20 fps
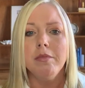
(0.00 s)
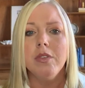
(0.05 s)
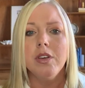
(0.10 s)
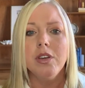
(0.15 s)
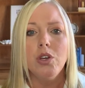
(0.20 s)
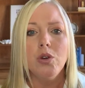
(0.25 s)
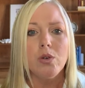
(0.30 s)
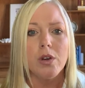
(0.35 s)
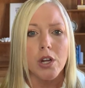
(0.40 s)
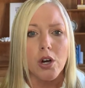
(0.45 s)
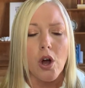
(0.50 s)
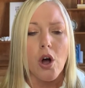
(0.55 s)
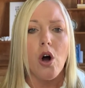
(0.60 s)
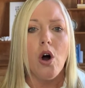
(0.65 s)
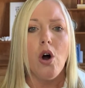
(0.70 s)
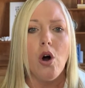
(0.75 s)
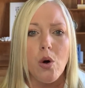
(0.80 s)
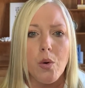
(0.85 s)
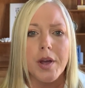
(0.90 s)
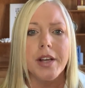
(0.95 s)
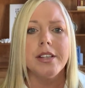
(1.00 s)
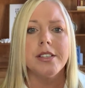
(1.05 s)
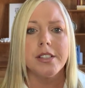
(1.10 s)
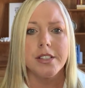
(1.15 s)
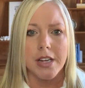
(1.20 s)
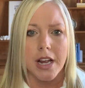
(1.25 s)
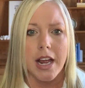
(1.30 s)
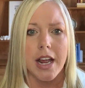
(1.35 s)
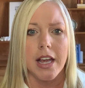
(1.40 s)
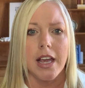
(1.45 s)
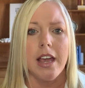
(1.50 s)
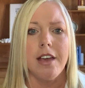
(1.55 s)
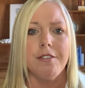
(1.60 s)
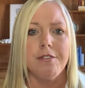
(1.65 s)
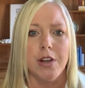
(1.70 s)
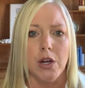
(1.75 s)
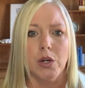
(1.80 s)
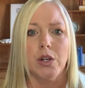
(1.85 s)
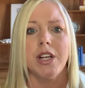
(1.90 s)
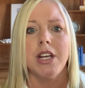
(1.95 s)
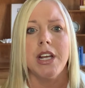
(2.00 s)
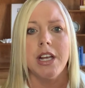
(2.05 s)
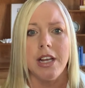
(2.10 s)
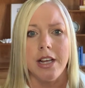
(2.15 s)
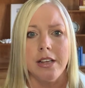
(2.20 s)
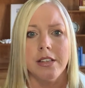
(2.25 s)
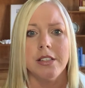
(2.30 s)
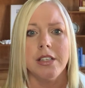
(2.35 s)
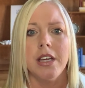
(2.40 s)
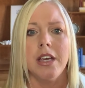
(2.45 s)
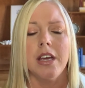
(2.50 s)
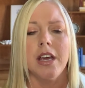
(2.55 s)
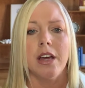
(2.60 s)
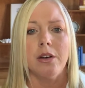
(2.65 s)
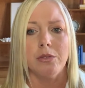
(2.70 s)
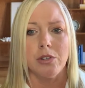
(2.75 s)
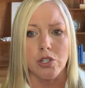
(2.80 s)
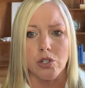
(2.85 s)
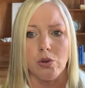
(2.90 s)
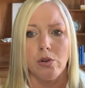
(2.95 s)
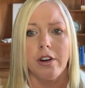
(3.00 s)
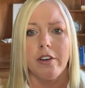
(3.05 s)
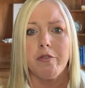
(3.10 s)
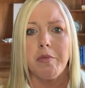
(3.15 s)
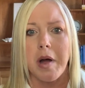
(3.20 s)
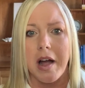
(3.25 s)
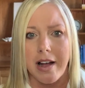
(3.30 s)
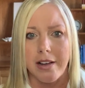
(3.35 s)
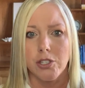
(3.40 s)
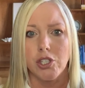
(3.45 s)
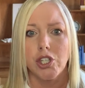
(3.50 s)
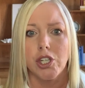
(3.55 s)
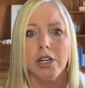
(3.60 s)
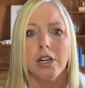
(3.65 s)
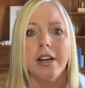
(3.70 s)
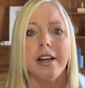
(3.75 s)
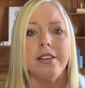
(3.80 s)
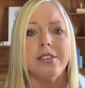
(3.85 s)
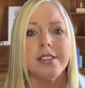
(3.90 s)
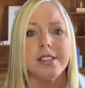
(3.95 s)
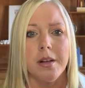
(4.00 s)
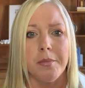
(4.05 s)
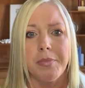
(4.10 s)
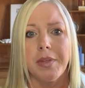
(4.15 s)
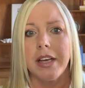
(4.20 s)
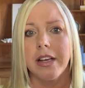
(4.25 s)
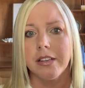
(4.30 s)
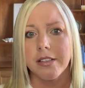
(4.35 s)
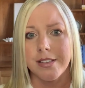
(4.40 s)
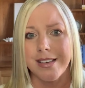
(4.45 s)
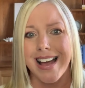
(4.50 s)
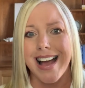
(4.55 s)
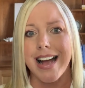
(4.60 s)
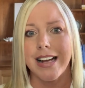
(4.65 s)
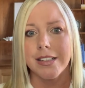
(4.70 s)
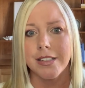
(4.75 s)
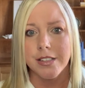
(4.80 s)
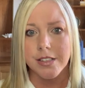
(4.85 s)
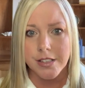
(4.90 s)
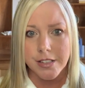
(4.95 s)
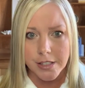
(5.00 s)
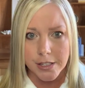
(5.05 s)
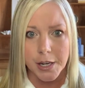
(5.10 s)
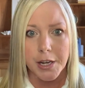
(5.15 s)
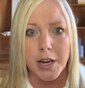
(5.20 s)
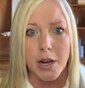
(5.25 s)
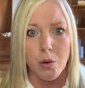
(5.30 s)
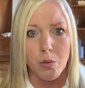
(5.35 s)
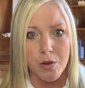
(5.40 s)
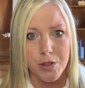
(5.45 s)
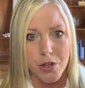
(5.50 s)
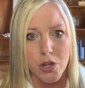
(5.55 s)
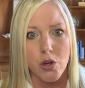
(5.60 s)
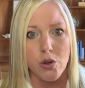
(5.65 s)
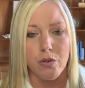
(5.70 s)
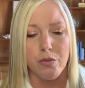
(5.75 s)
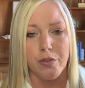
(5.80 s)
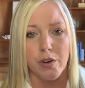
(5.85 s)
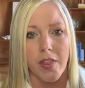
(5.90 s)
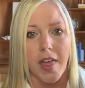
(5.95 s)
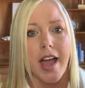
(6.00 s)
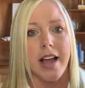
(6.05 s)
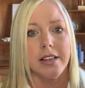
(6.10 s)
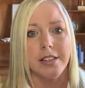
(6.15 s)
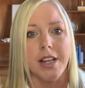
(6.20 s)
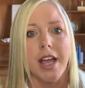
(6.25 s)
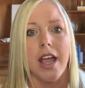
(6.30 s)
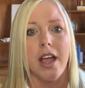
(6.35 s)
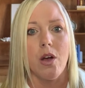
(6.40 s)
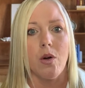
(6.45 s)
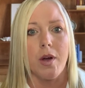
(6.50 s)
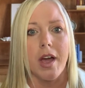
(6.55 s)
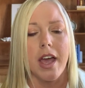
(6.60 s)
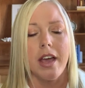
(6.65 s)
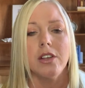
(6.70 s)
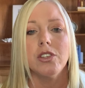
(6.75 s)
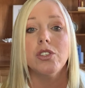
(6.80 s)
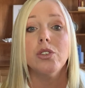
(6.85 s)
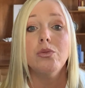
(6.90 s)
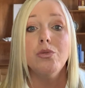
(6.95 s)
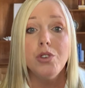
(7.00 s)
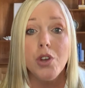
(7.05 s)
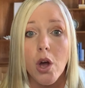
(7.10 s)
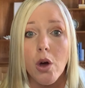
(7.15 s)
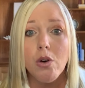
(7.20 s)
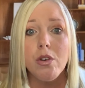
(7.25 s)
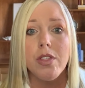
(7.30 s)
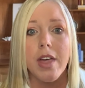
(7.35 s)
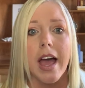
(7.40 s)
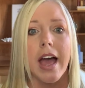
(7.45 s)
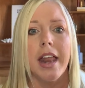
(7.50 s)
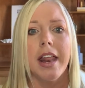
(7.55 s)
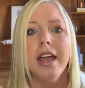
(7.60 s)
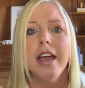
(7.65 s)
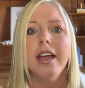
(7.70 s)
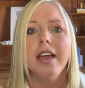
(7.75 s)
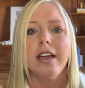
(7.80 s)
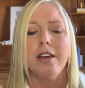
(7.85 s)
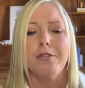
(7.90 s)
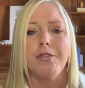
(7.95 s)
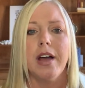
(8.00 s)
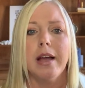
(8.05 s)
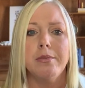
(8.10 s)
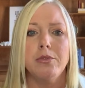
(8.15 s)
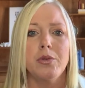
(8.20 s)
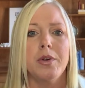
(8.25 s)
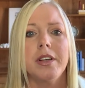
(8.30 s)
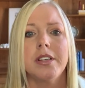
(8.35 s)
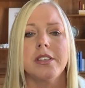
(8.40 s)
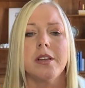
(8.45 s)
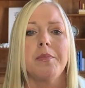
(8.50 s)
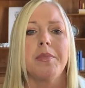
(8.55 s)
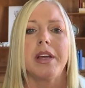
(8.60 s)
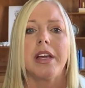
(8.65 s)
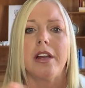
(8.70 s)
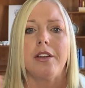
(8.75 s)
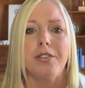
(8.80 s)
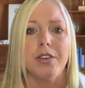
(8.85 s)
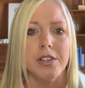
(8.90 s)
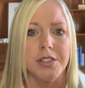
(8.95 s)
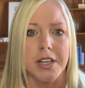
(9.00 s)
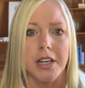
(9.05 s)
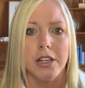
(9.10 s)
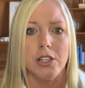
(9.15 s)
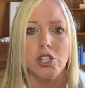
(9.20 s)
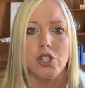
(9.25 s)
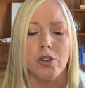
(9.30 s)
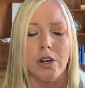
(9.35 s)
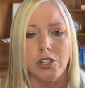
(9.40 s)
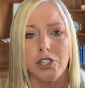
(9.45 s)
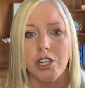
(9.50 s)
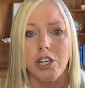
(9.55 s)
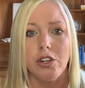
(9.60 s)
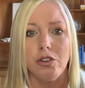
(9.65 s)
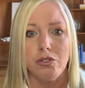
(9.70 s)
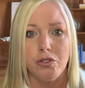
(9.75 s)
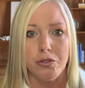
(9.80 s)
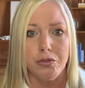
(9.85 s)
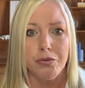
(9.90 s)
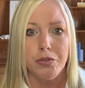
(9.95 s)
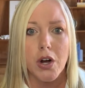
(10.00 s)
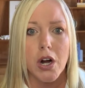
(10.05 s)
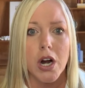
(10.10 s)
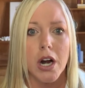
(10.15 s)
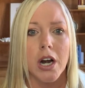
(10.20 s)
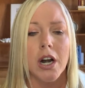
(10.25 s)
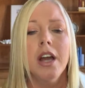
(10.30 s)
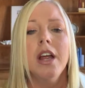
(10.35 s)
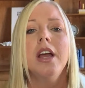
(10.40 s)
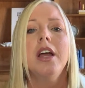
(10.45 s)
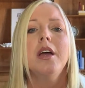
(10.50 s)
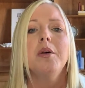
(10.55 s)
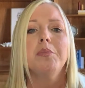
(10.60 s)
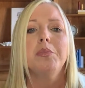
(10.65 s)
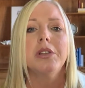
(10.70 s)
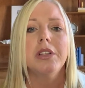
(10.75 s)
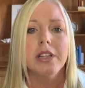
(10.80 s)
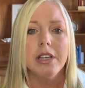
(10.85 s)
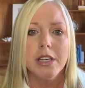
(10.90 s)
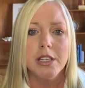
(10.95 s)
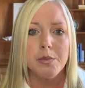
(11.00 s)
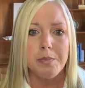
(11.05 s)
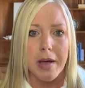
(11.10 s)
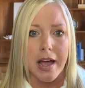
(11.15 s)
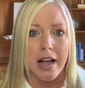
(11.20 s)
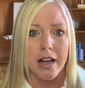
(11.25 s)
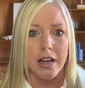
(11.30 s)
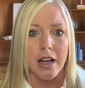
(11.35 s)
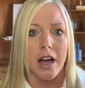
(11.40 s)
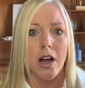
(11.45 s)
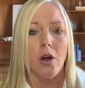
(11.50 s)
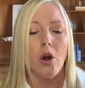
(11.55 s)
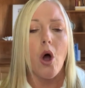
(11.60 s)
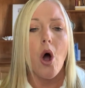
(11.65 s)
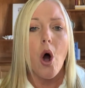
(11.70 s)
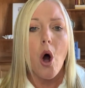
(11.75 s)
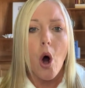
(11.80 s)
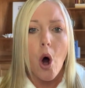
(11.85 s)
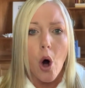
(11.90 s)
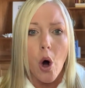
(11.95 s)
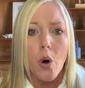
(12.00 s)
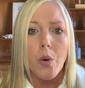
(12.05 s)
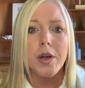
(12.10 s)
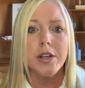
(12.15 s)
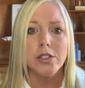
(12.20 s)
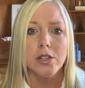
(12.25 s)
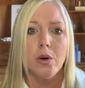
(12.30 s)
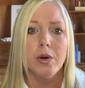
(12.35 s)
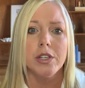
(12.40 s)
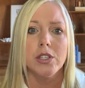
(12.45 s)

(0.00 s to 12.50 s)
You can always take a very easy and restorative posture if something is not sitting with you for that day, okay? So know that if I'm doing something and it feels like it's stretching you too far, please back out. Always